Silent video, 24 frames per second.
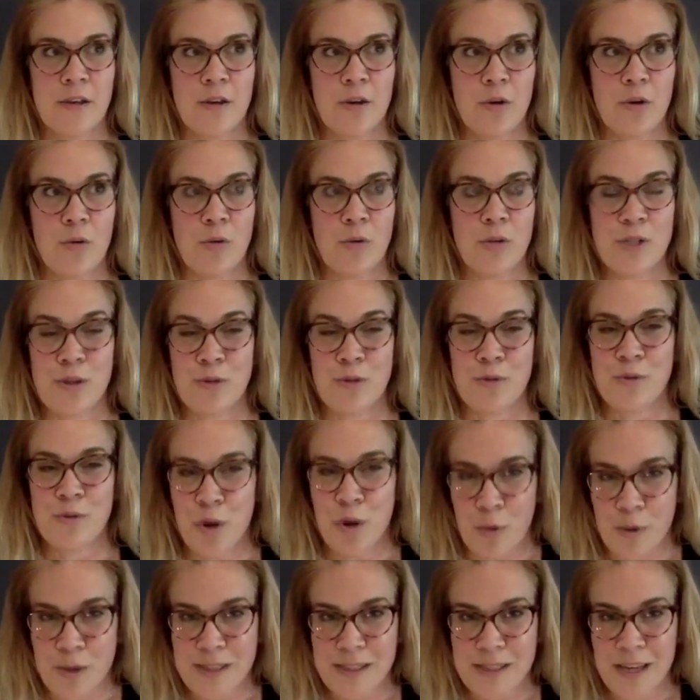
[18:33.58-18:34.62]
we don't
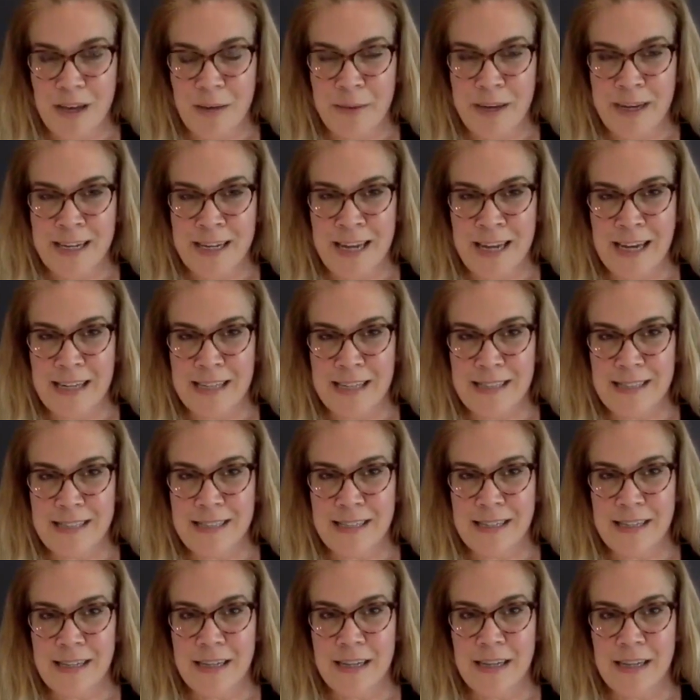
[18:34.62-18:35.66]
know what's coming
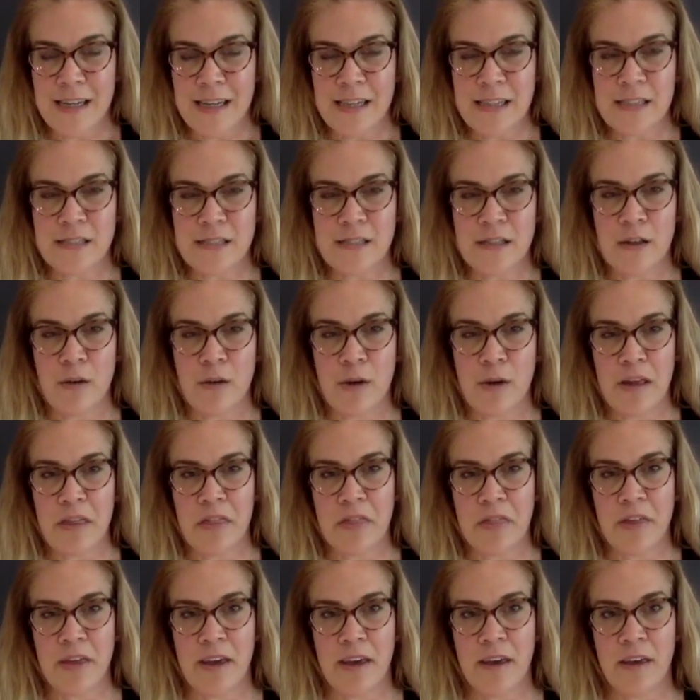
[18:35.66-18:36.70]
next. And so I
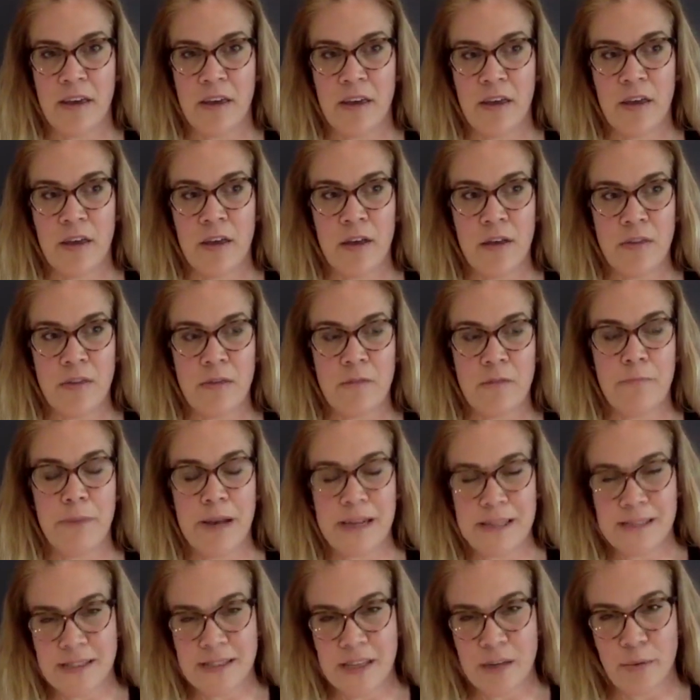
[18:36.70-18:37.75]
think the
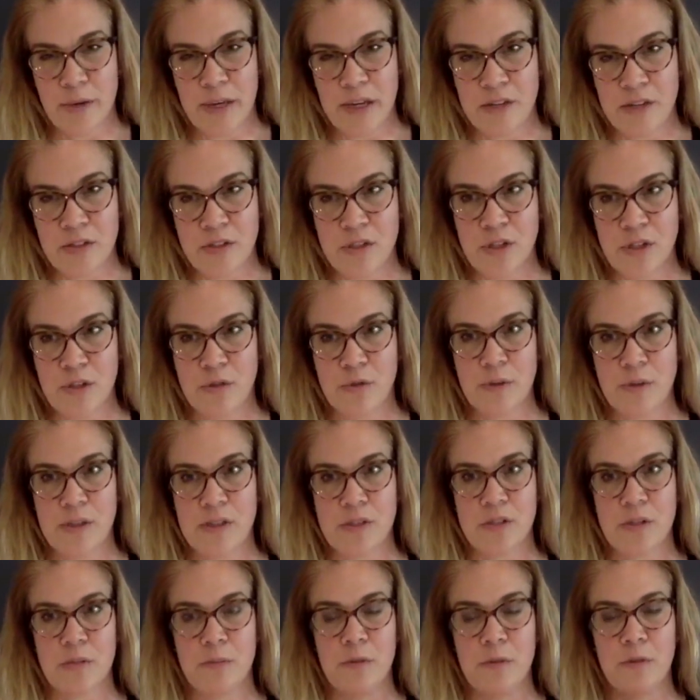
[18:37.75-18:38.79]
best thing we can do
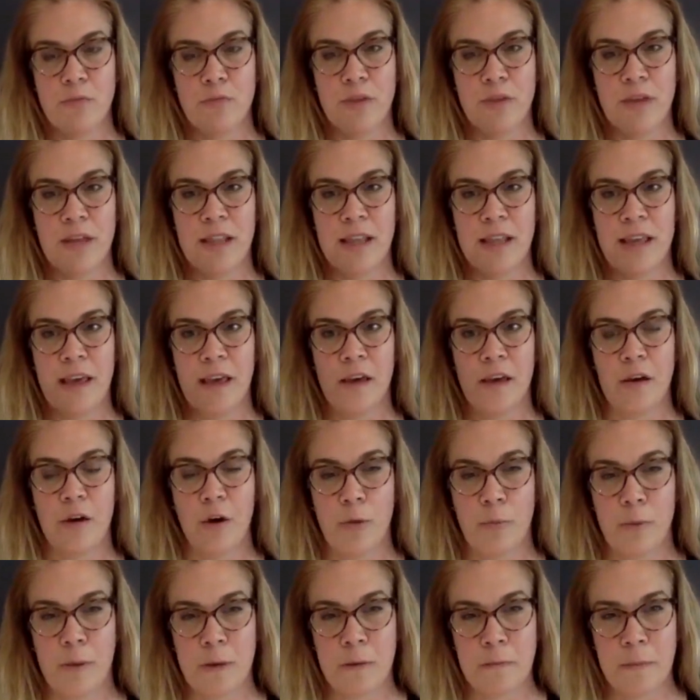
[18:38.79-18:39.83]
is to be really
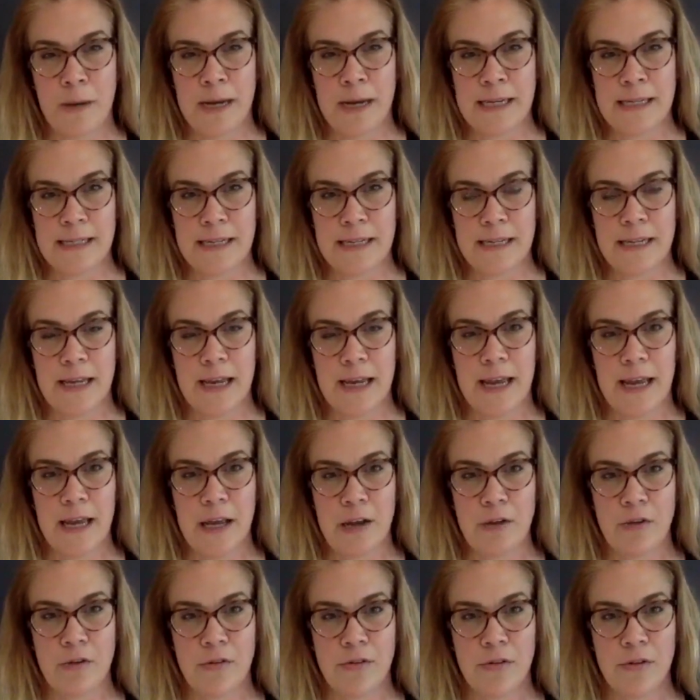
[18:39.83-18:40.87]
open-minded
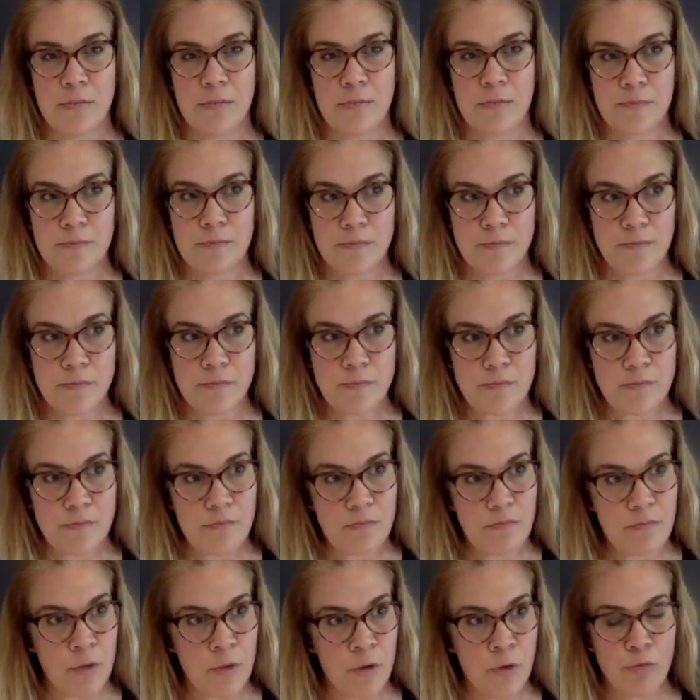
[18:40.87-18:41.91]
and
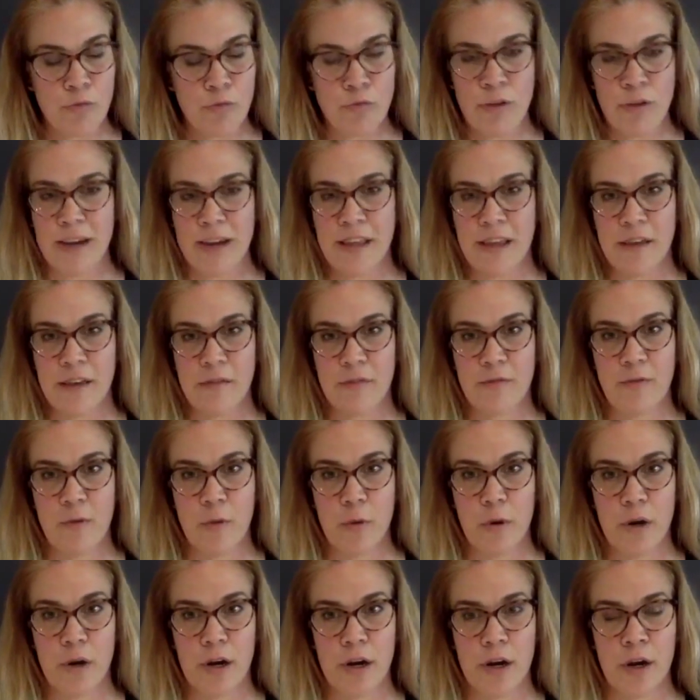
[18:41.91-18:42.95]
ready
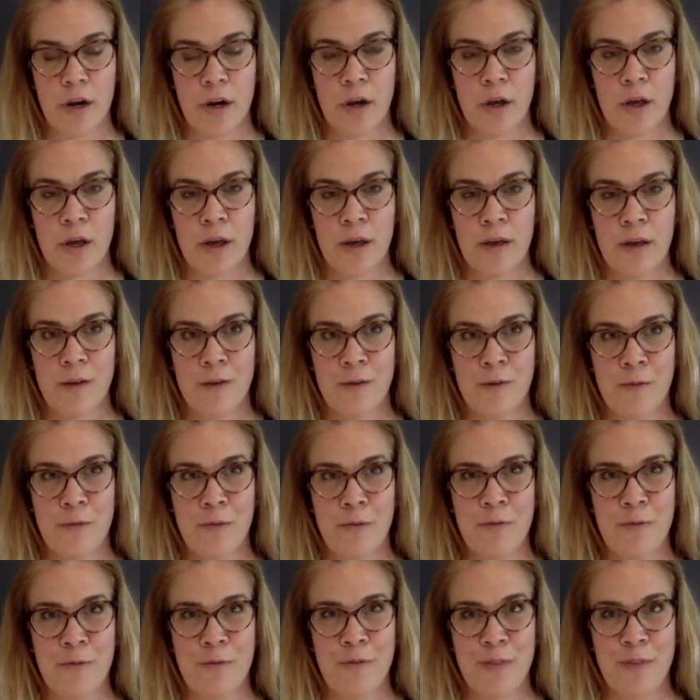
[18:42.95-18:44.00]
for
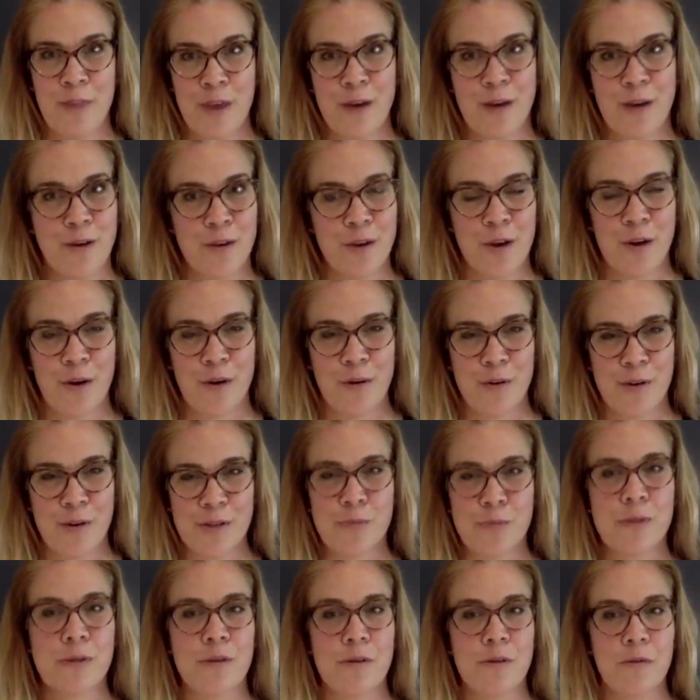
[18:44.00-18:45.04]
the unknown,
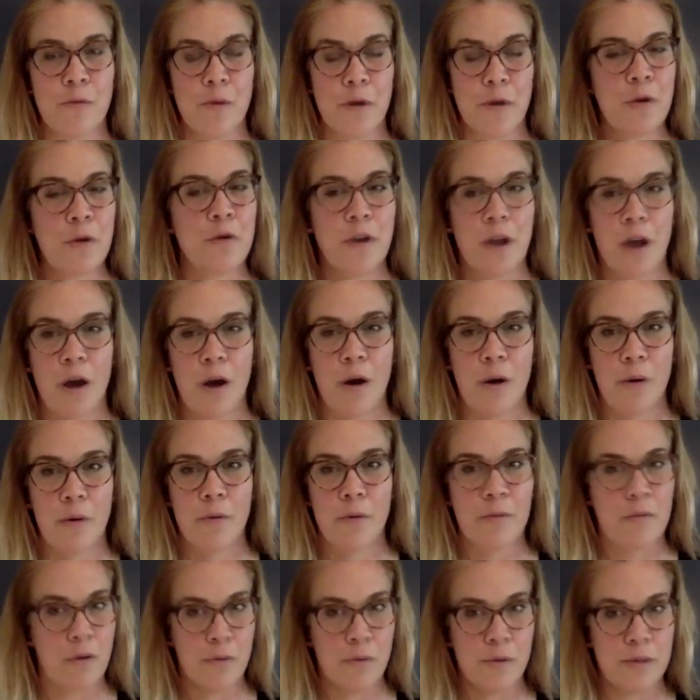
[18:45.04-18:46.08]
because we don't know
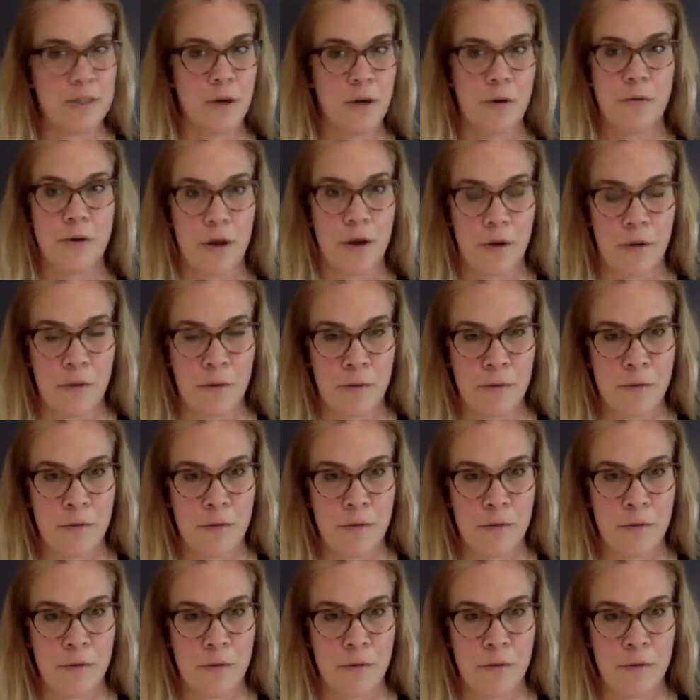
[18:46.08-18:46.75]
what we don't know.